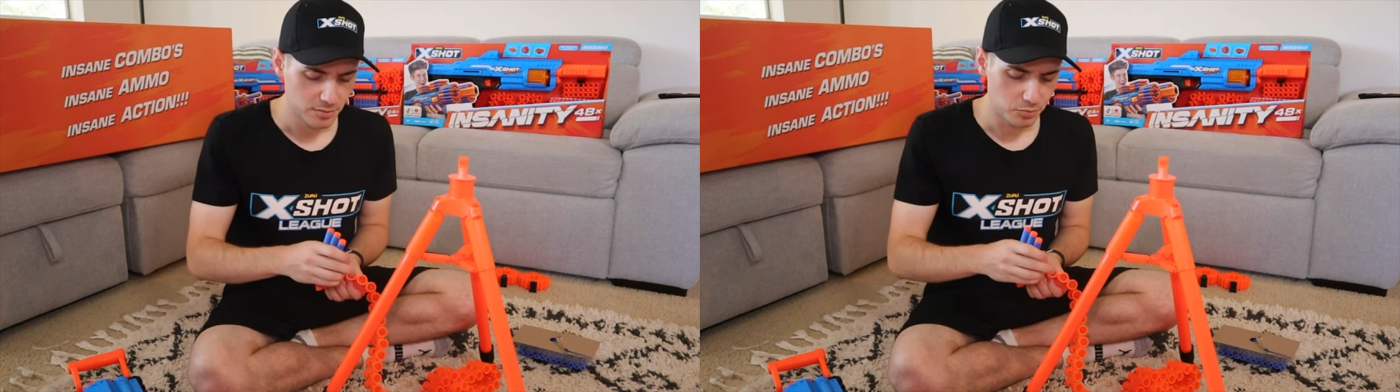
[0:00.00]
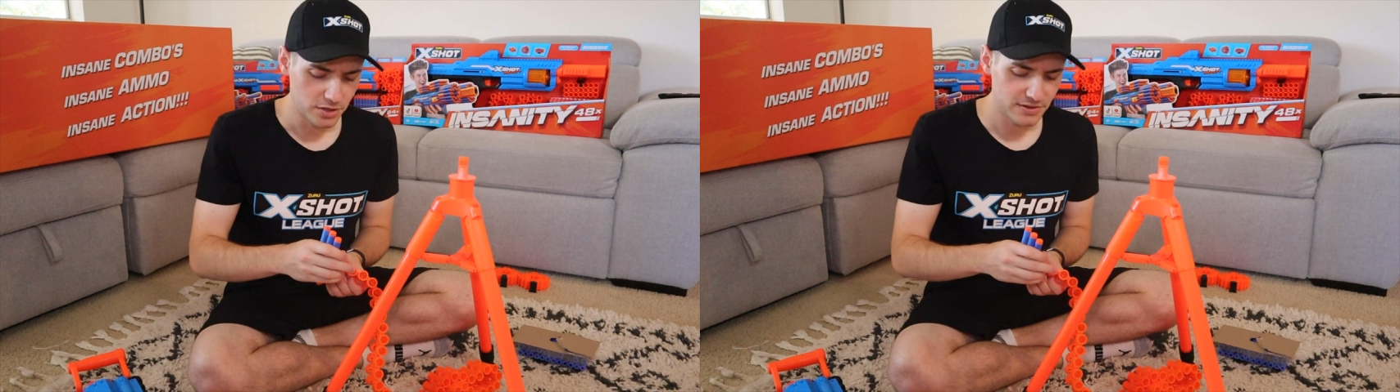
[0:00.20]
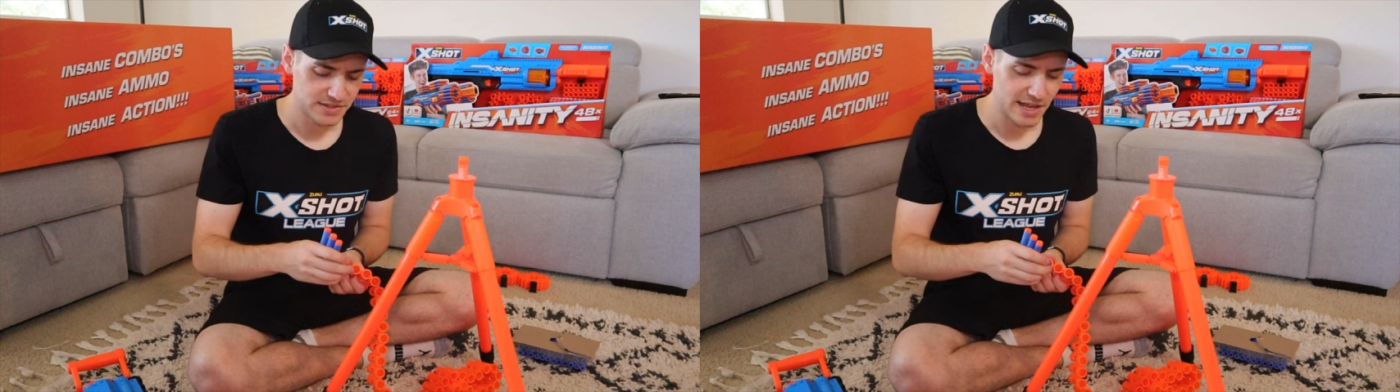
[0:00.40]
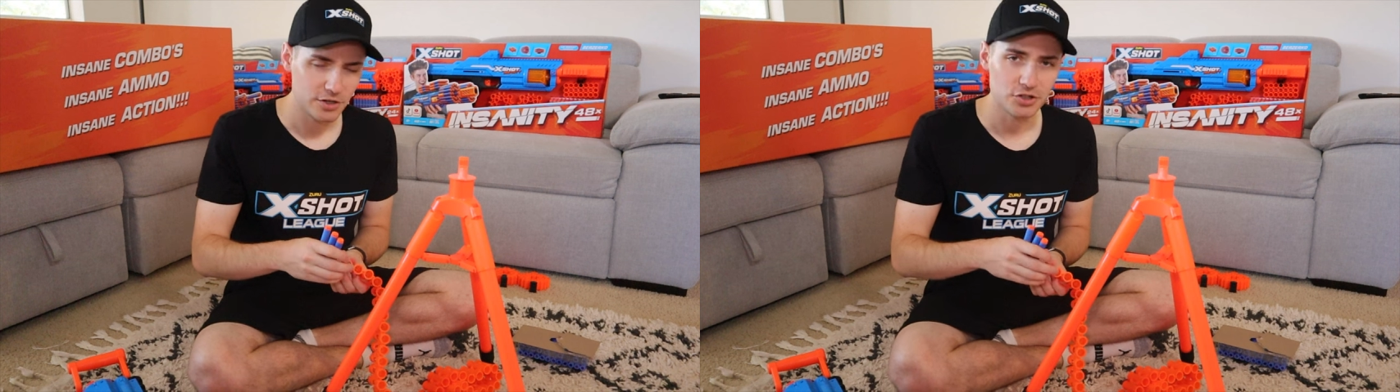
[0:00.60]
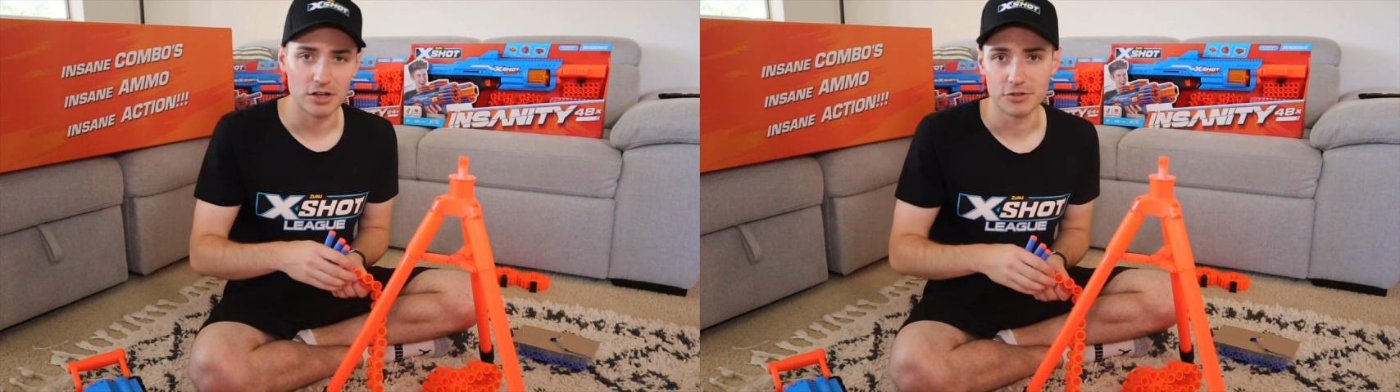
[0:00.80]
Previous
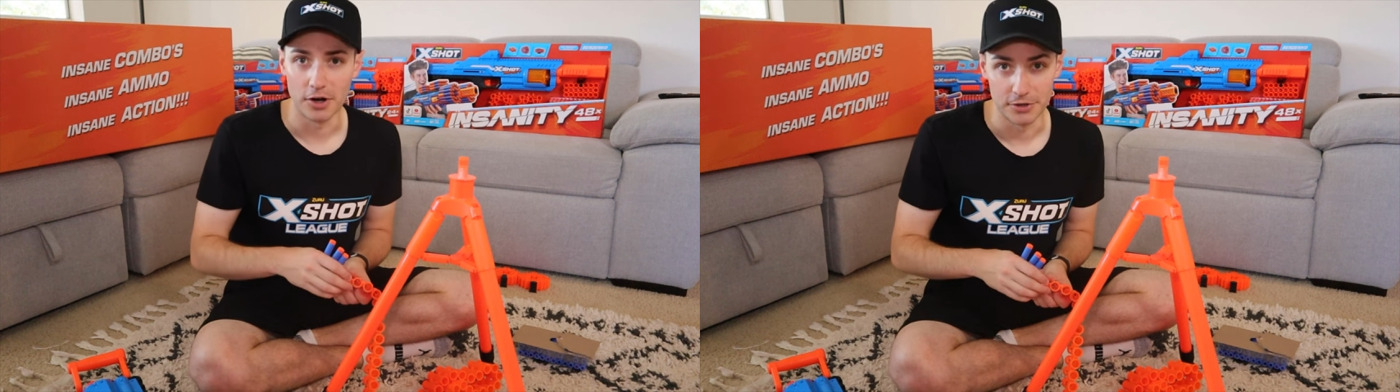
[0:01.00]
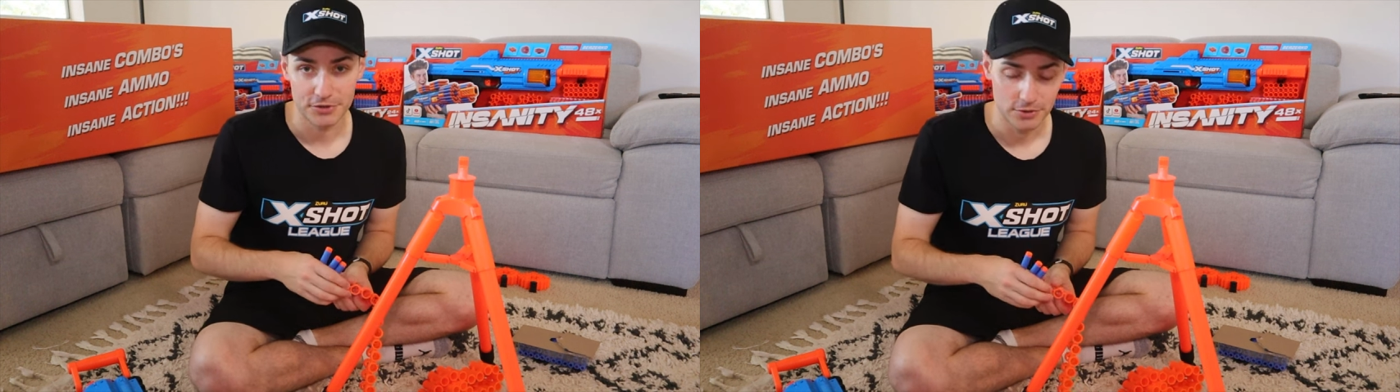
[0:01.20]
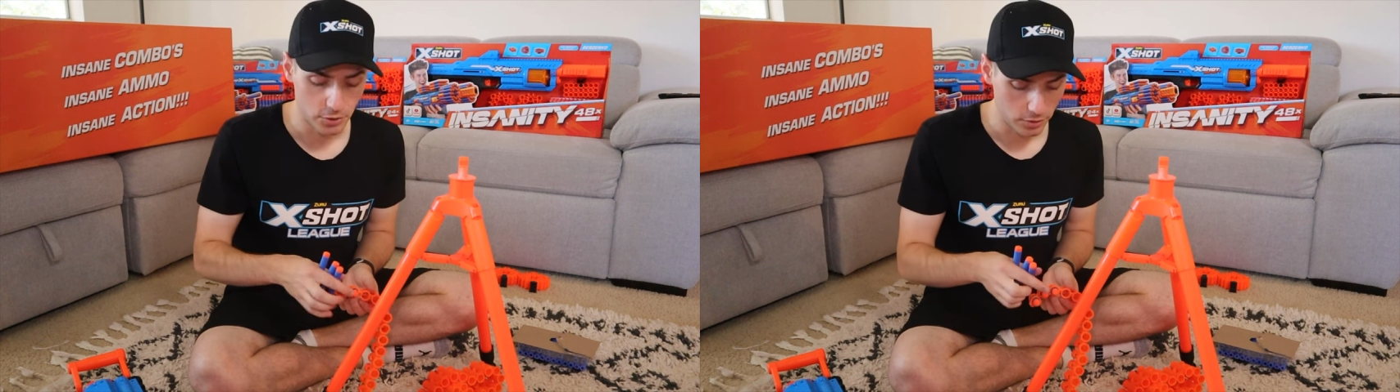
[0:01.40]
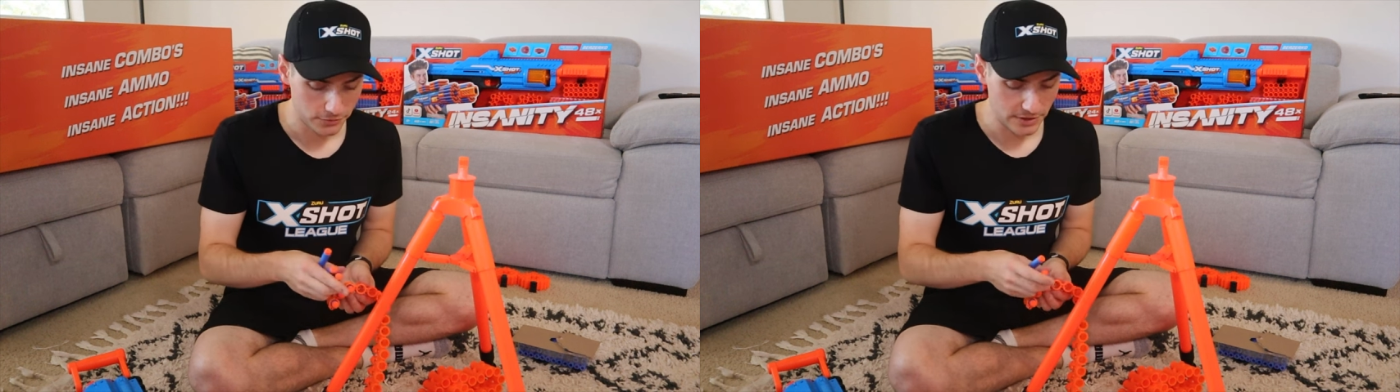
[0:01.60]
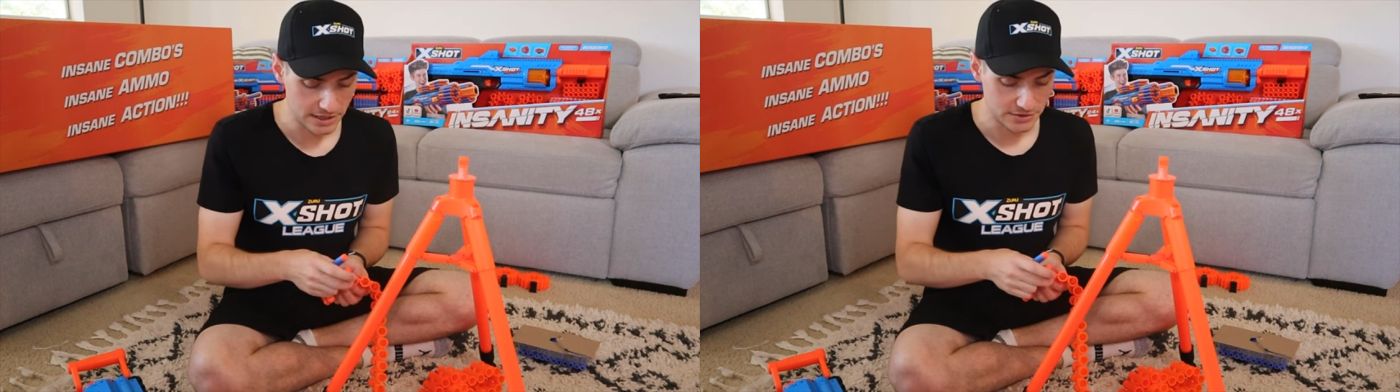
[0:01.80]
X-Shot darts, no
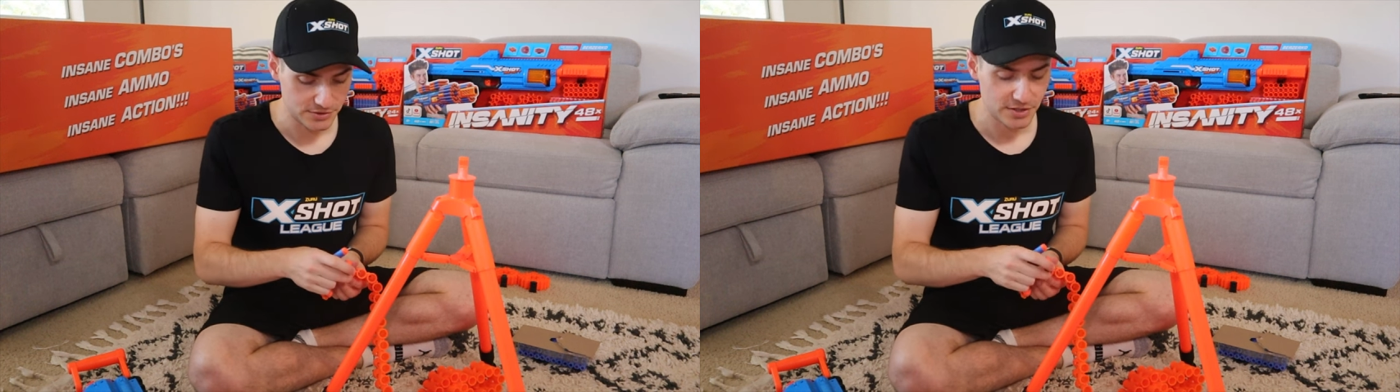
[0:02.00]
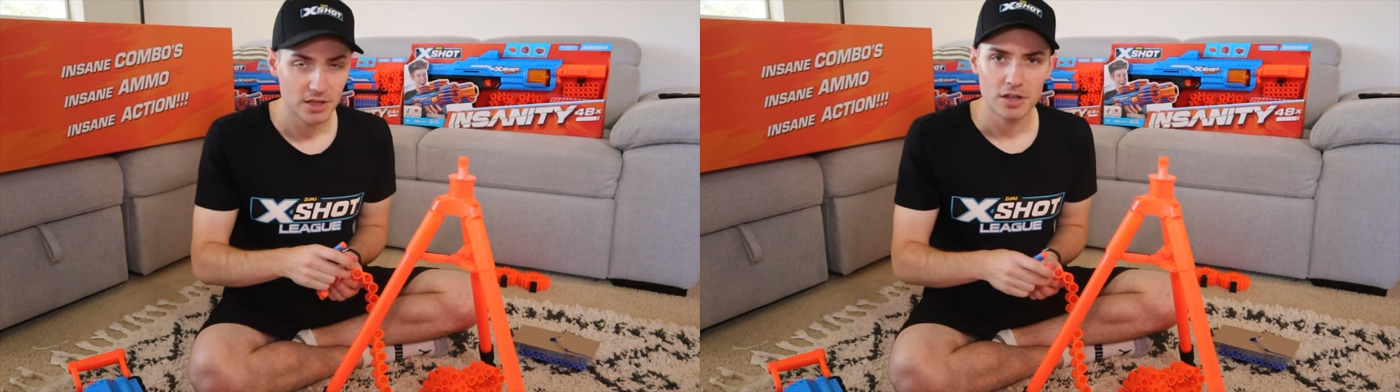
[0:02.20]
offense.